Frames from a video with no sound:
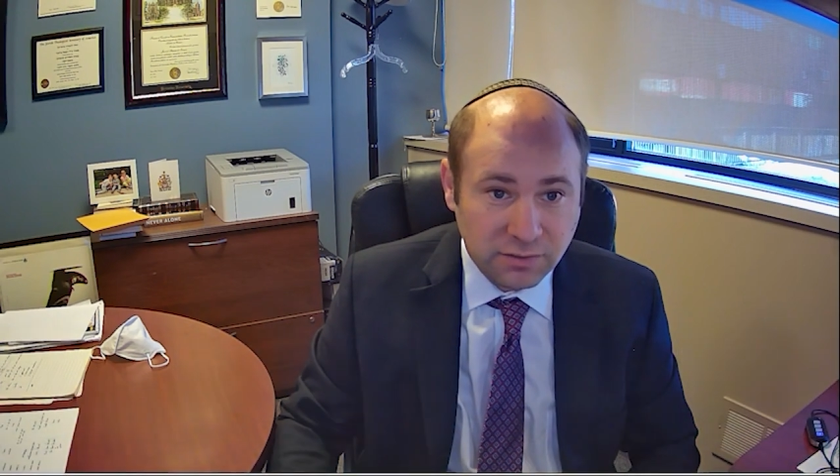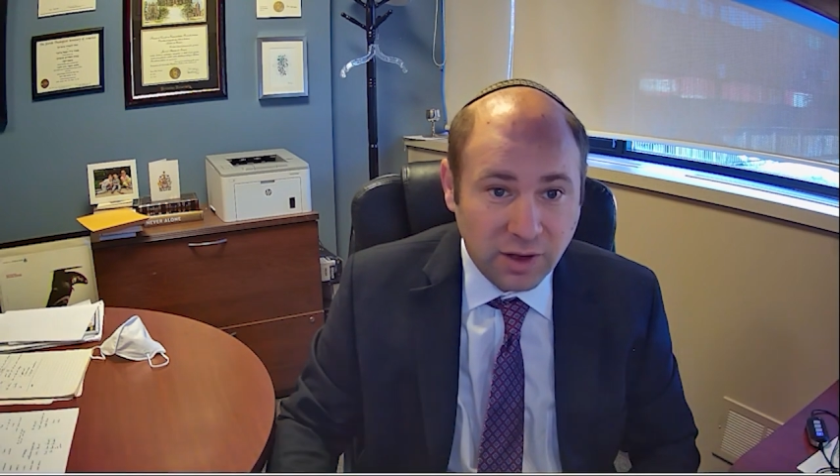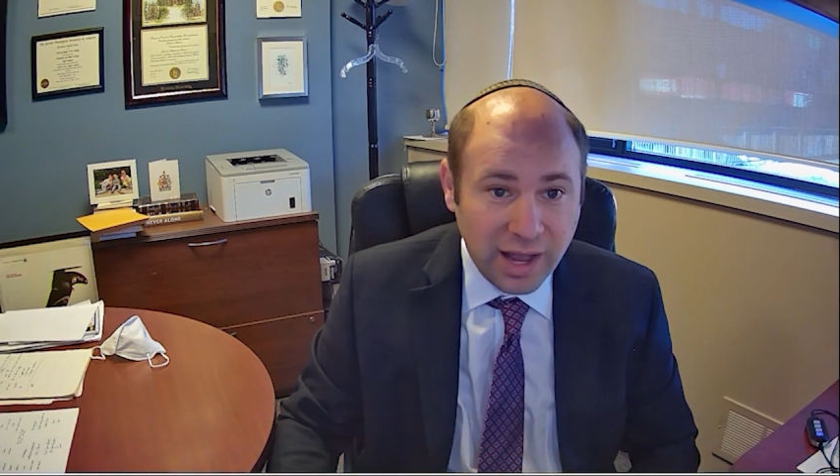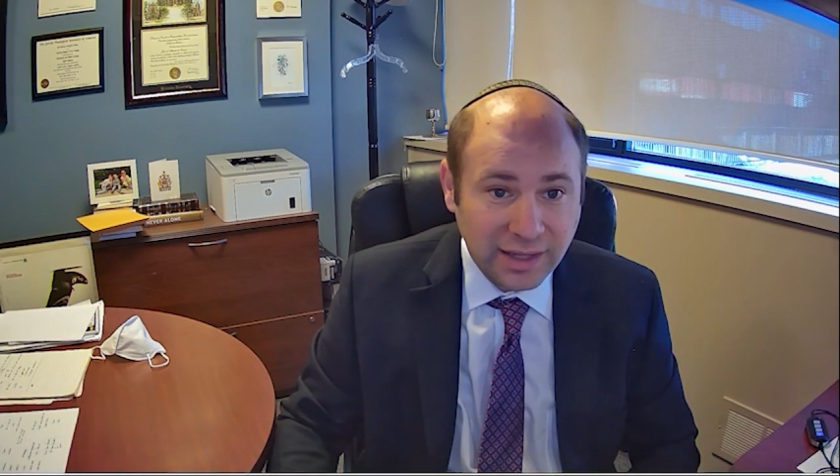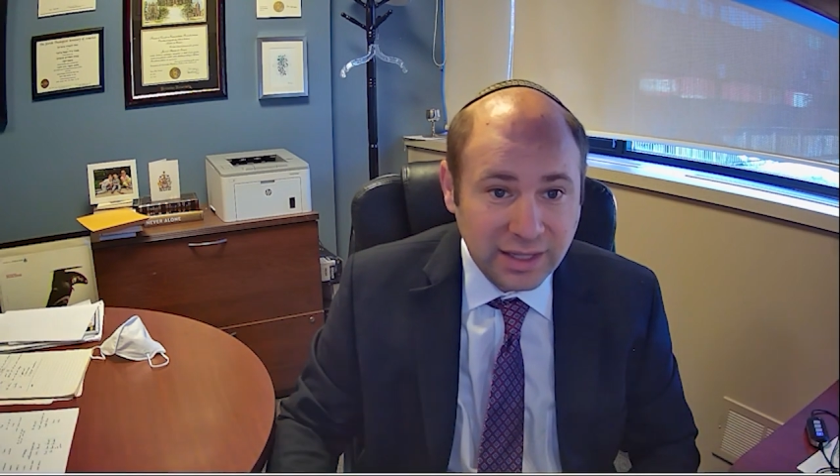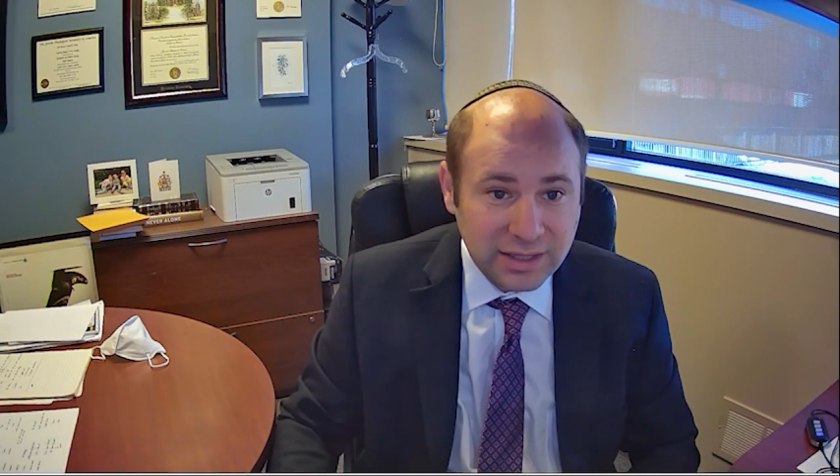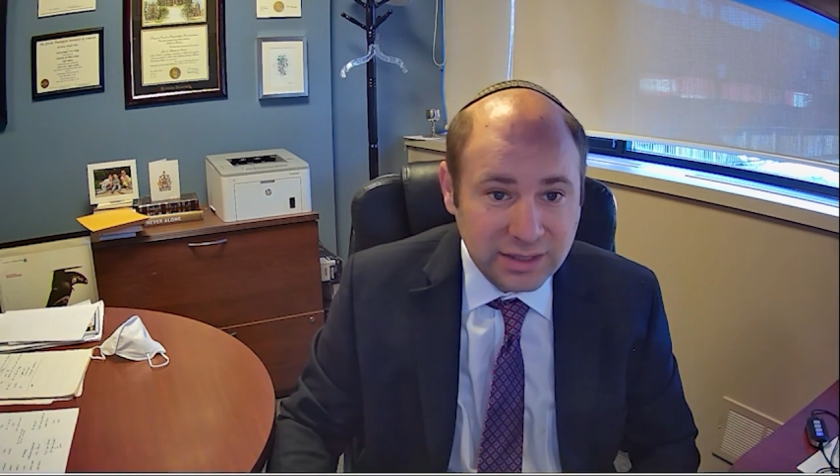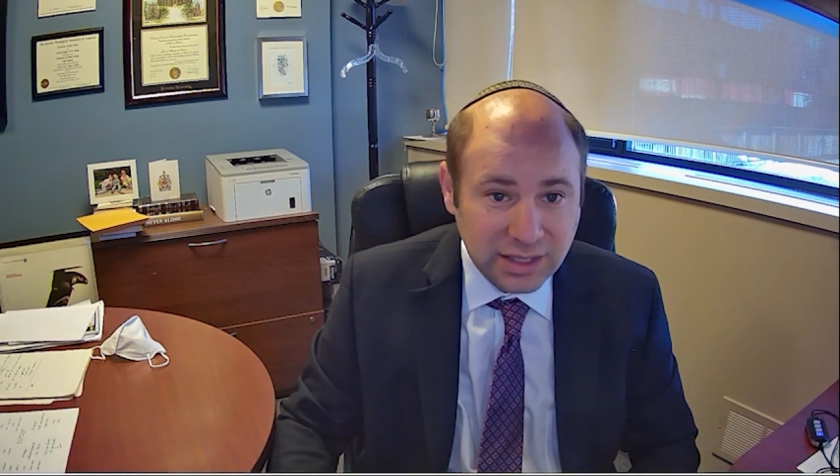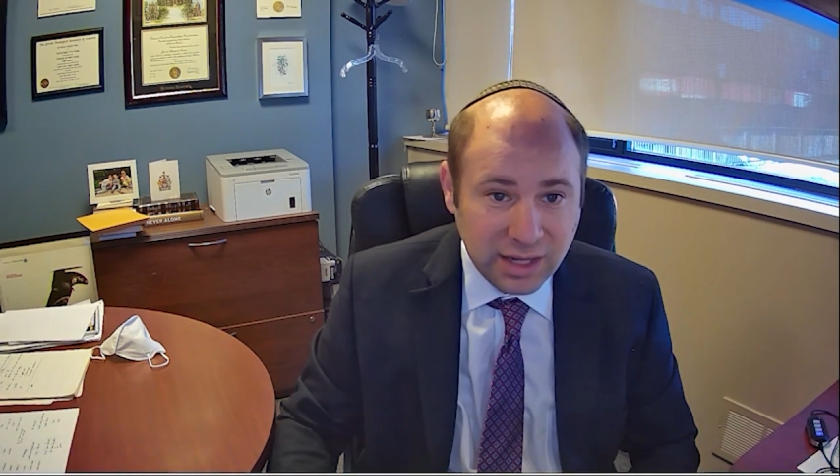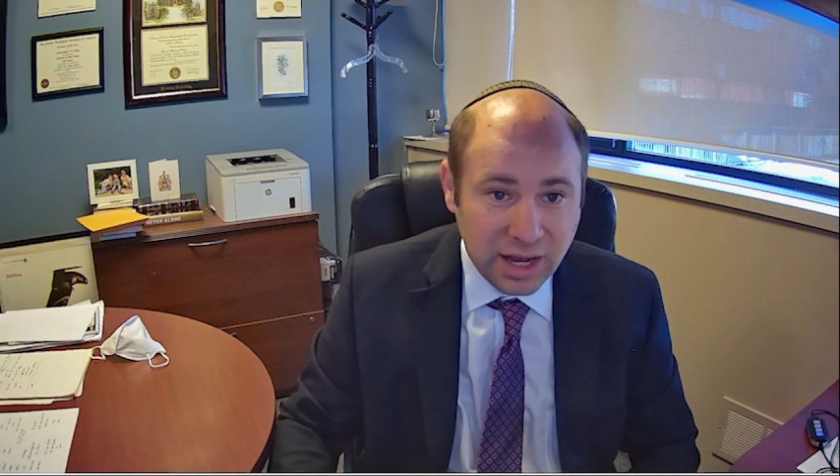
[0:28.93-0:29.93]
The
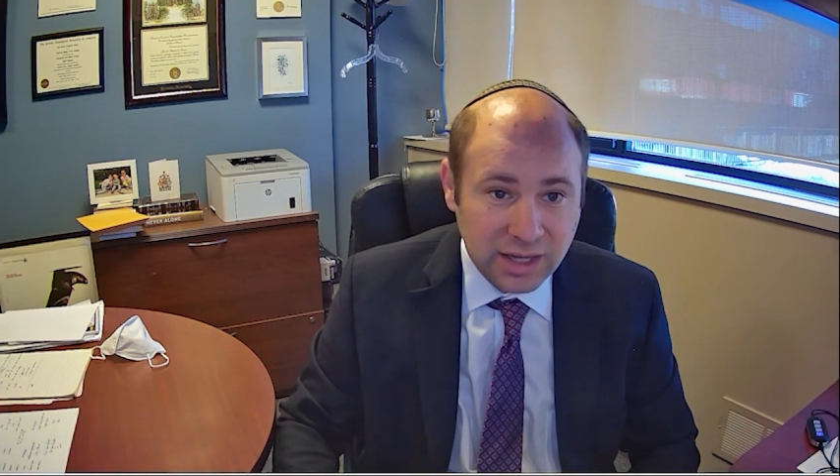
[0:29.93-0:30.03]
violence in